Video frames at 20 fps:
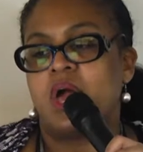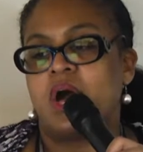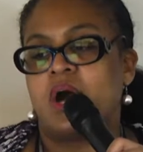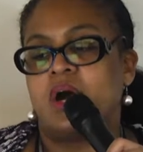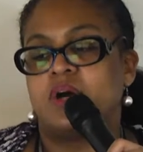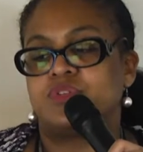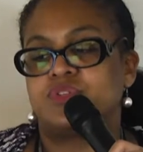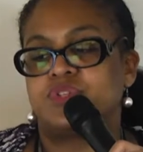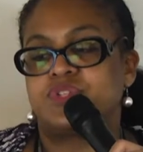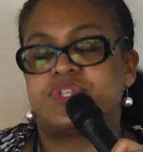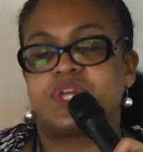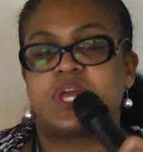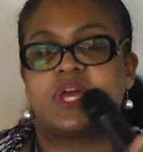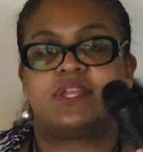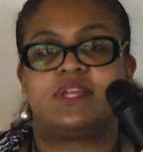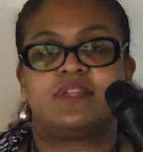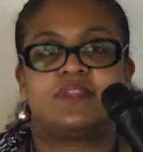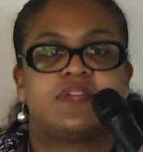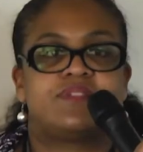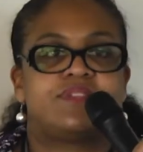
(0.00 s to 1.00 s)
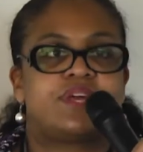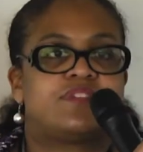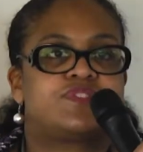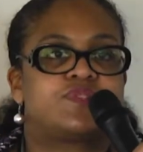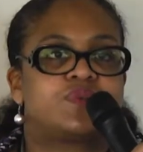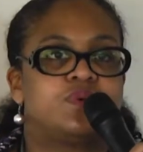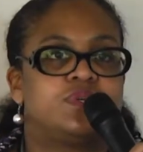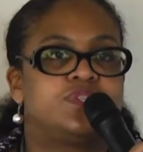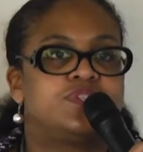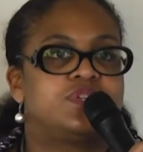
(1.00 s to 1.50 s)
understanding that that's
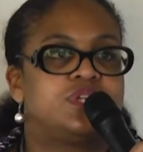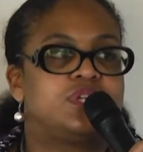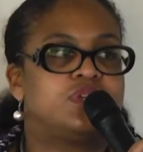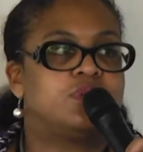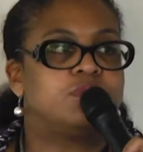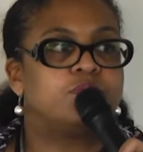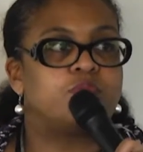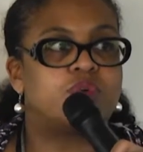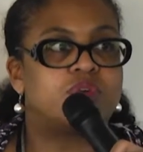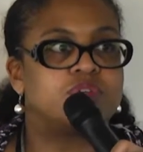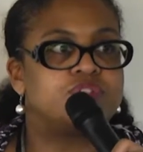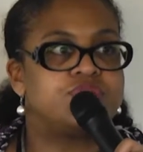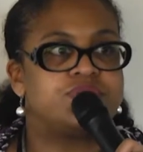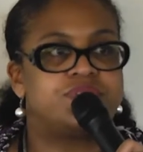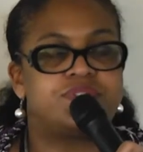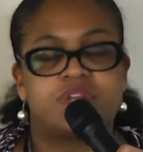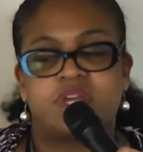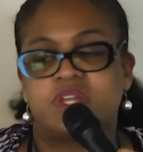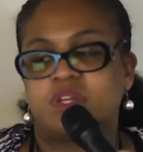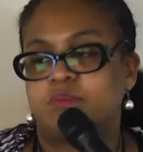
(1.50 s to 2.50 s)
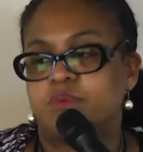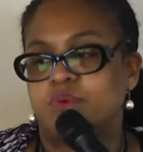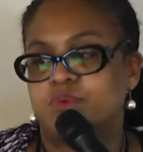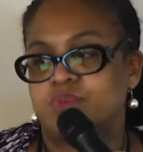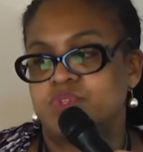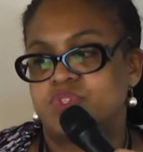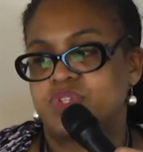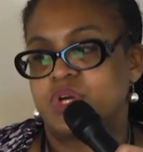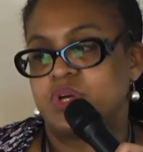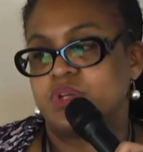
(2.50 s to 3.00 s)
going to yield more sustainable
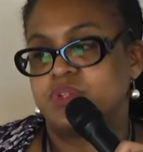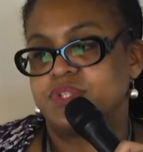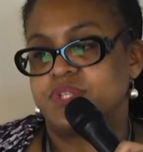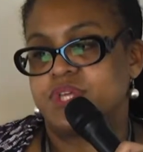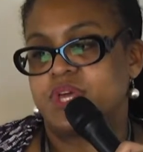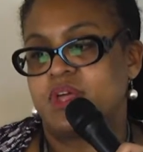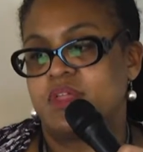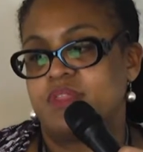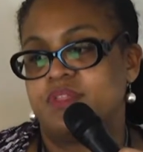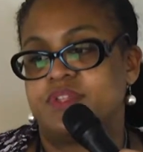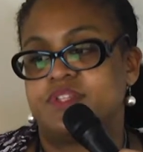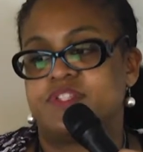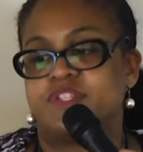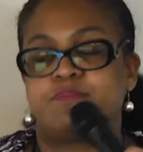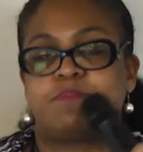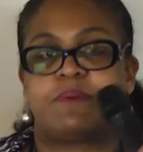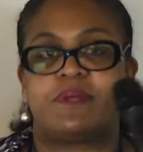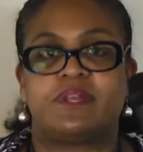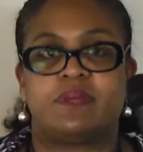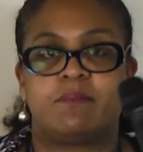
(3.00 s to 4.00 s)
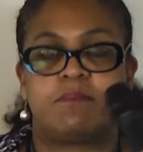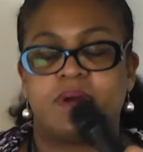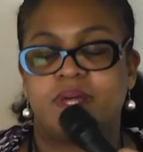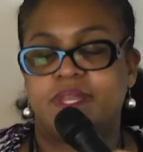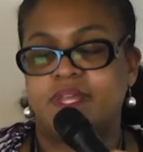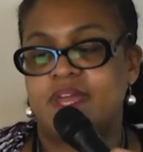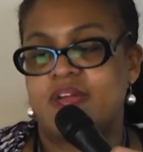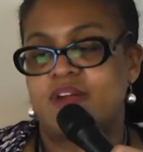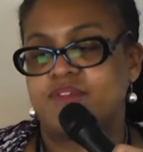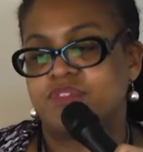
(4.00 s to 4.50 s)
results than spending
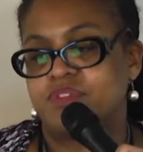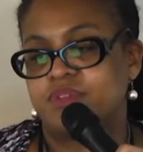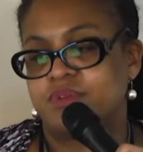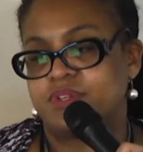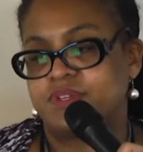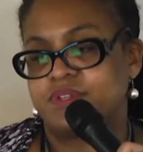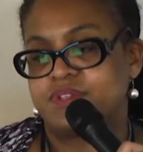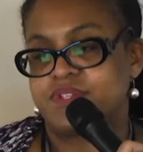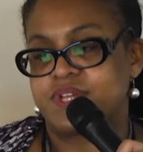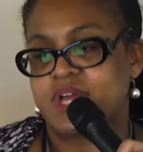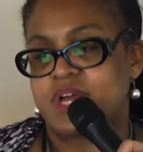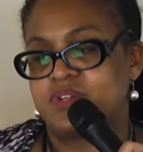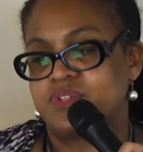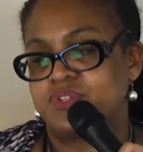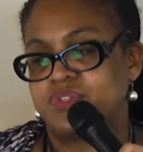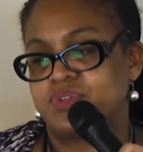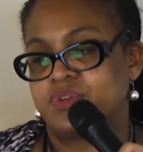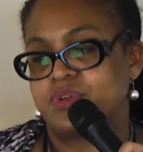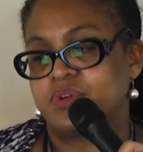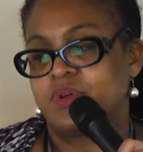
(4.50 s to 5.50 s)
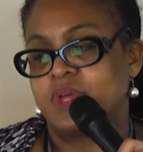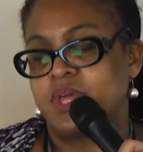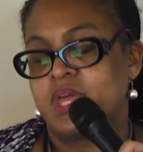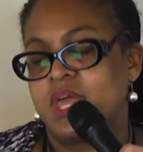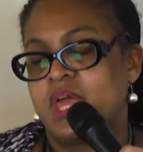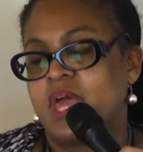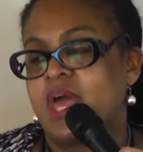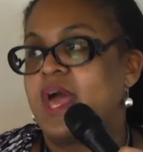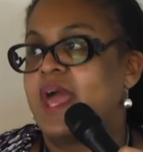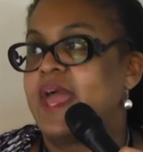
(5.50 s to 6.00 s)
money after the disaster,
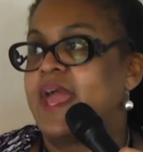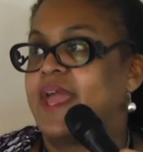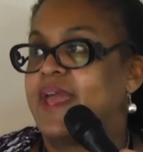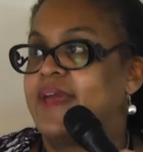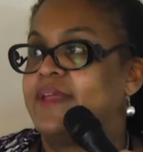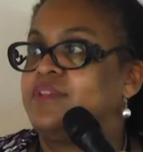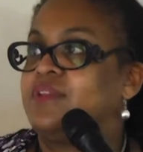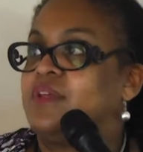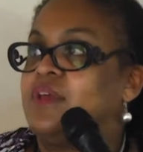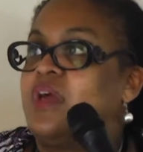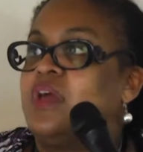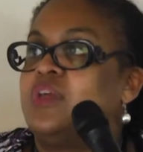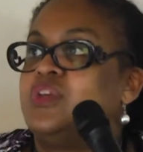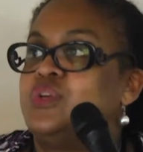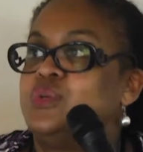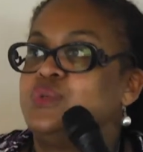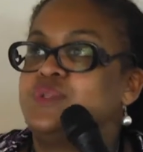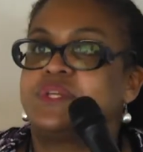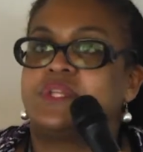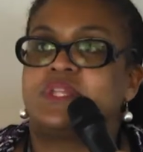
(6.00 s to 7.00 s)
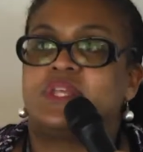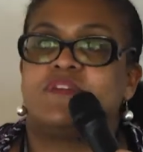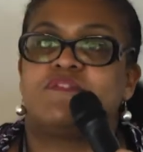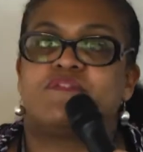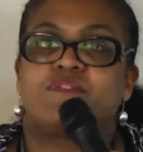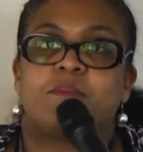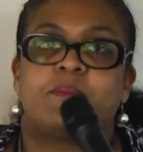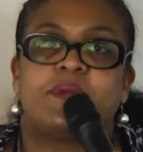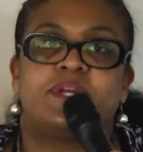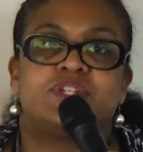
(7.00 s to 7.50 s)
and using the
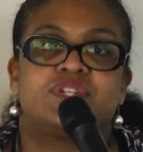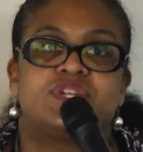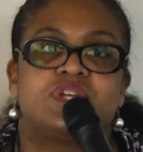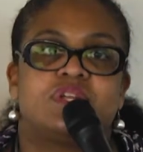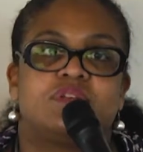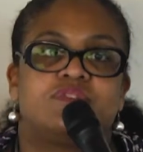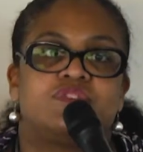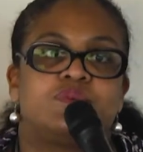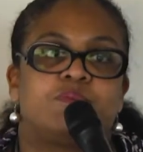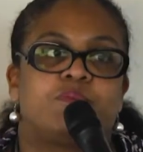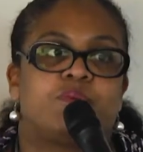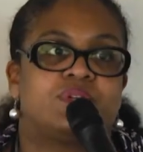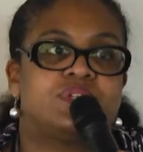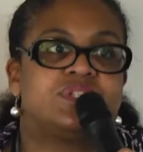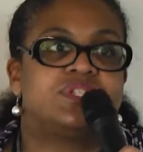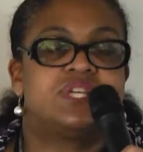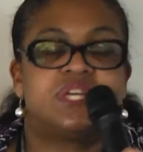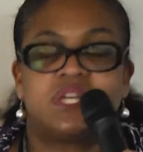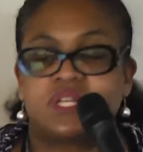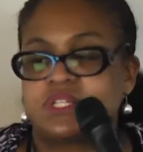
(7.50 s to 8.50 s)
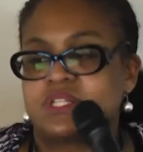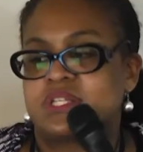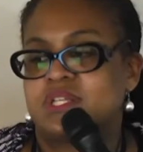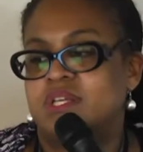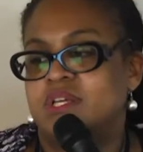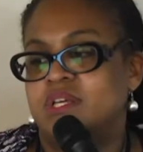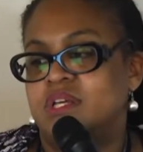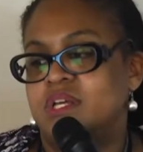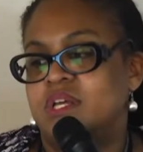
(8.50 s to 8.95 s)
information to predict,